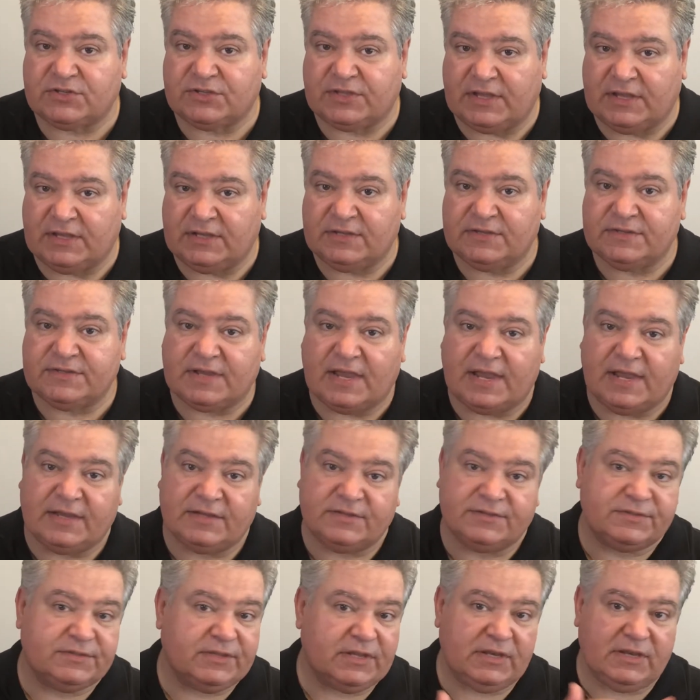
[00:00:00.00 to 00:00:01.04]
things
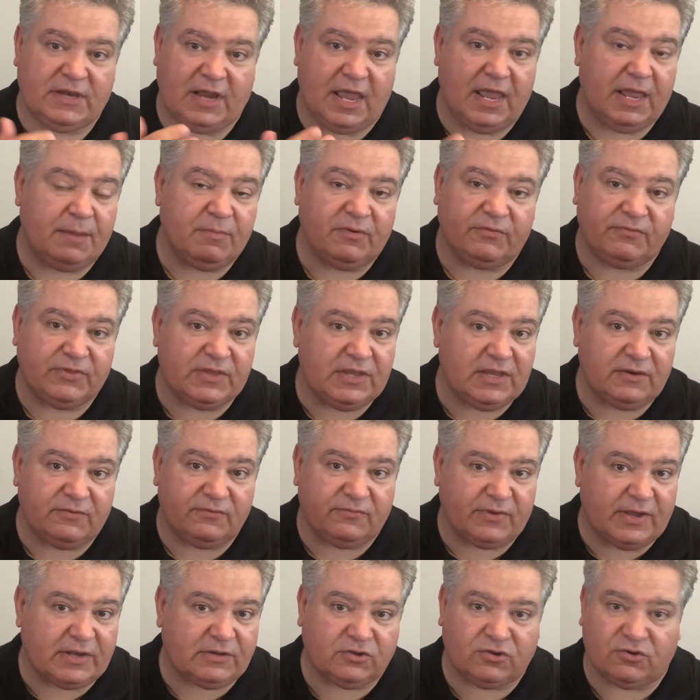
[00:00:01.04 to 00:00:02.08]
as the name of the
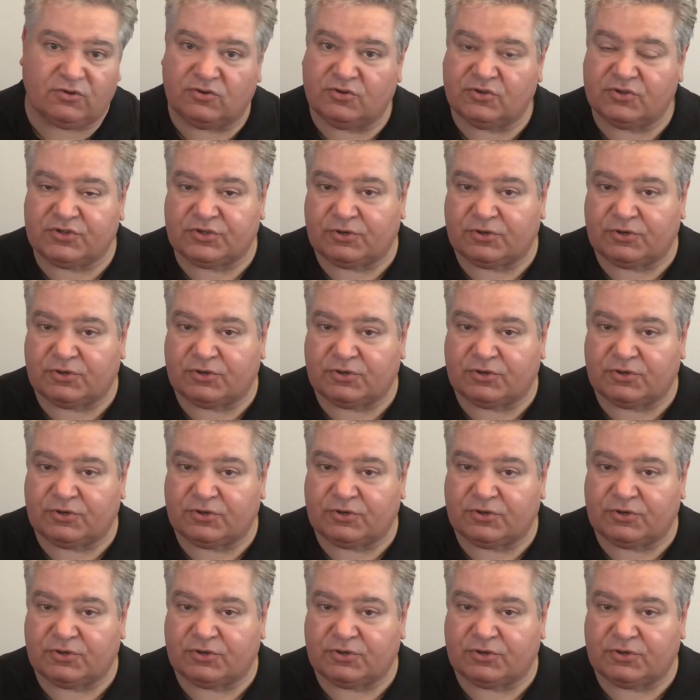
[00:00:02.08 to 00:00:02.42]
inventors,